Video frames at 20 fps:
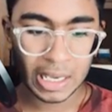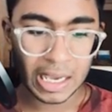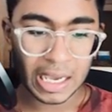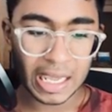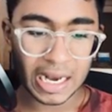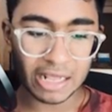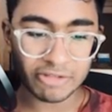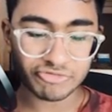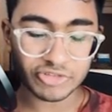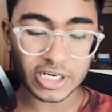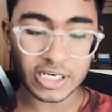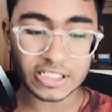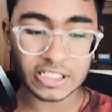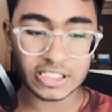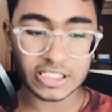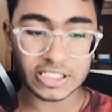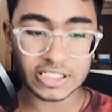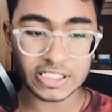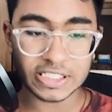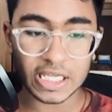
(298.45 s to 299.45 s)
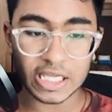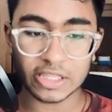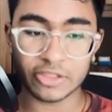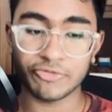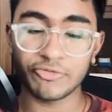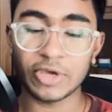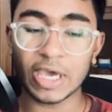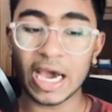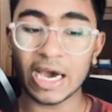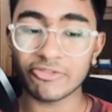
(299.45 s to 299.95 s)
And after knight c six,
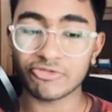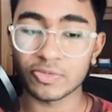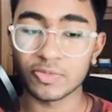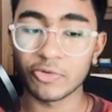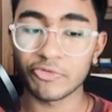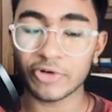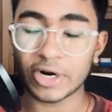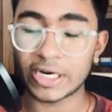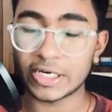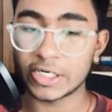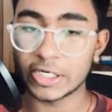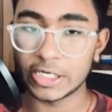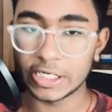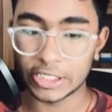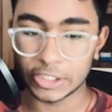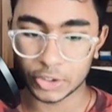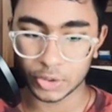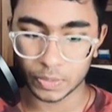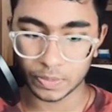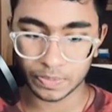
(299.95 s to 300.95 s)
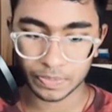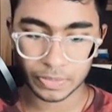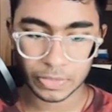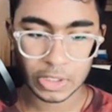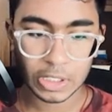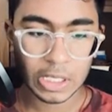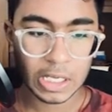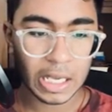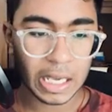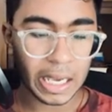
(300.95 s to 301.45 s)
we have the move knight to d two.
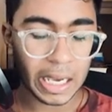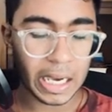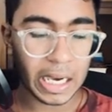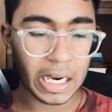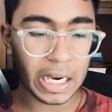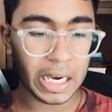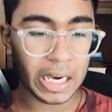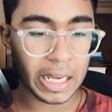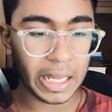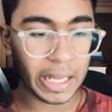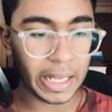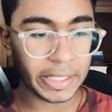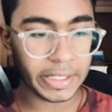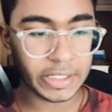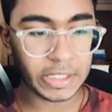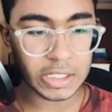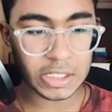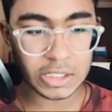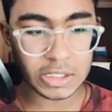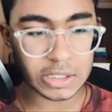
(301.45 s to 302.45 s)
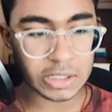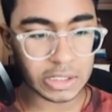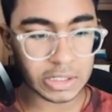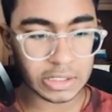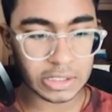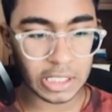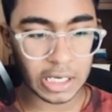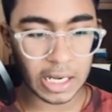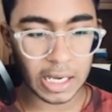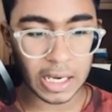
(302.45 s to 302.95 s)
Uh, and here
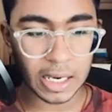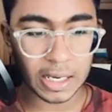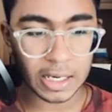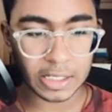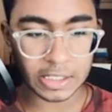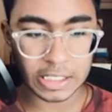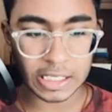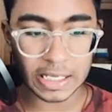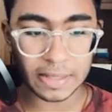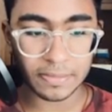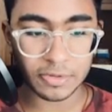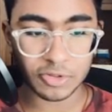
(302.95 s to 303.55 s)
there are games